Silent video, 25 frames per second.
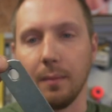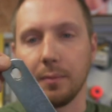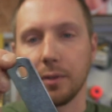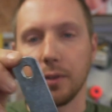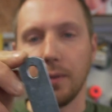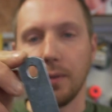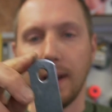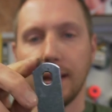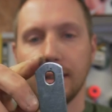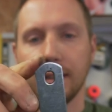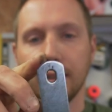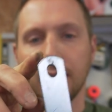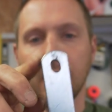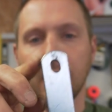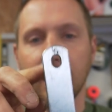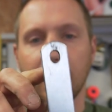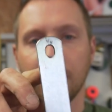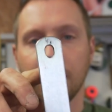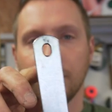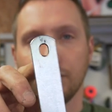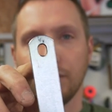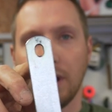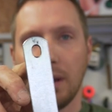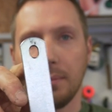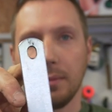So I had to take a
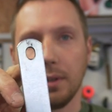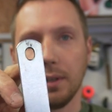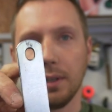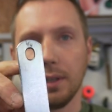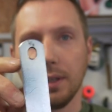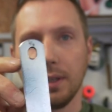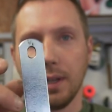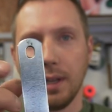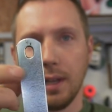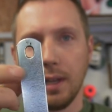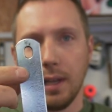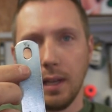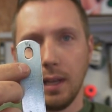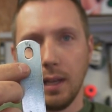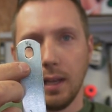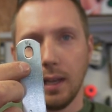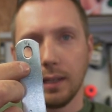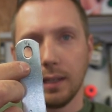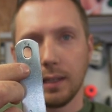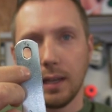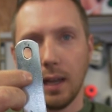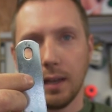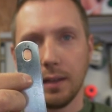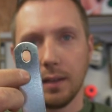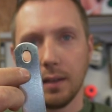Dremel and
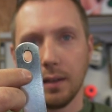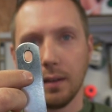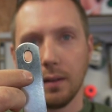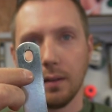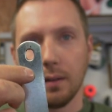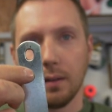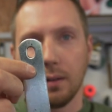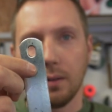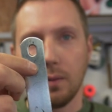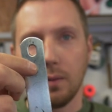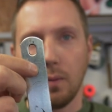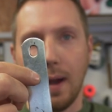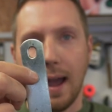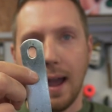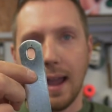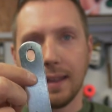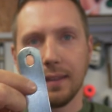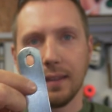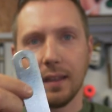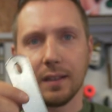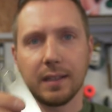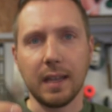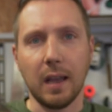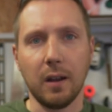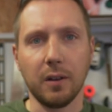kind of widen
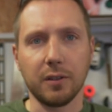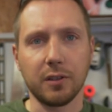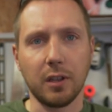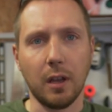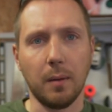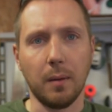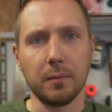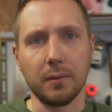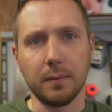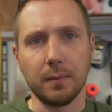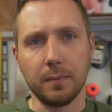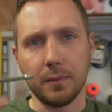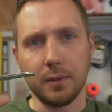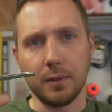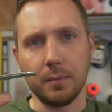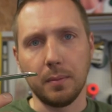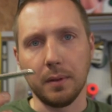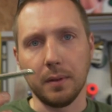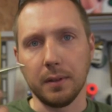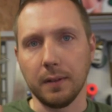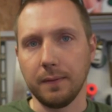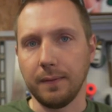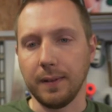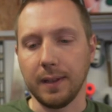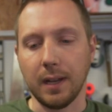this out some to be
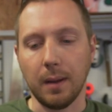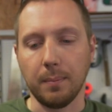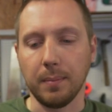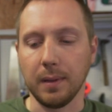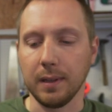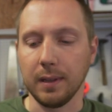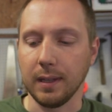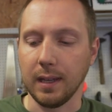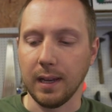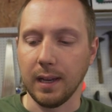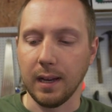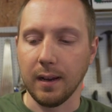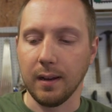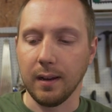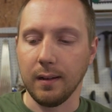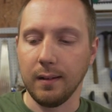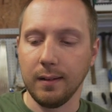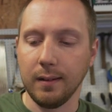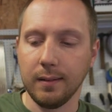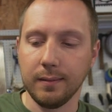able to fit up in there.